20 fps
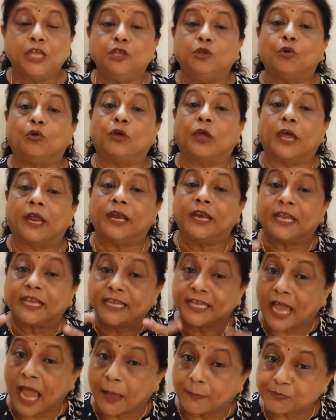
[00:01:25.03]
You
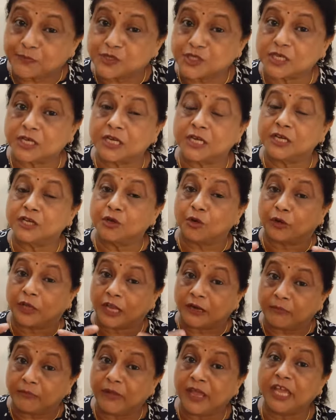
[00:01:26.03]
can capture, you
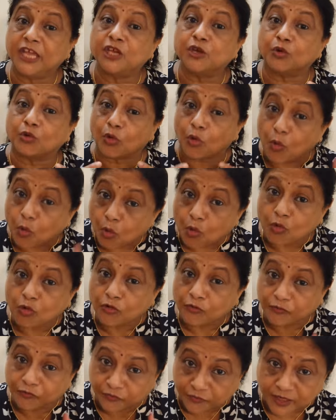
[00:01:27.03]
can make your
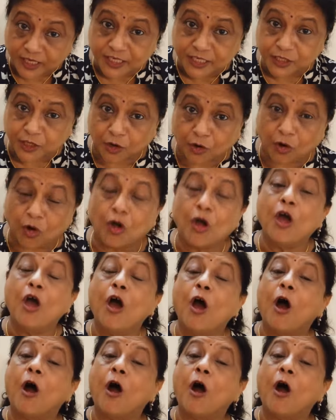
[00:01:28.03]
own video